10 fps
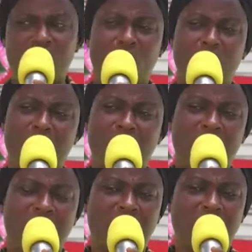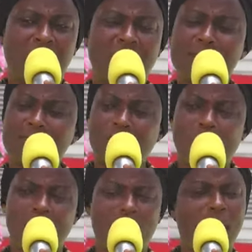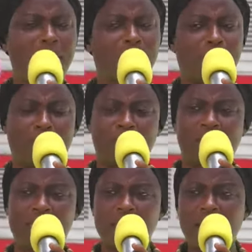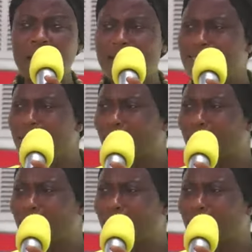on me again. I said, why, why are you doing this? He said,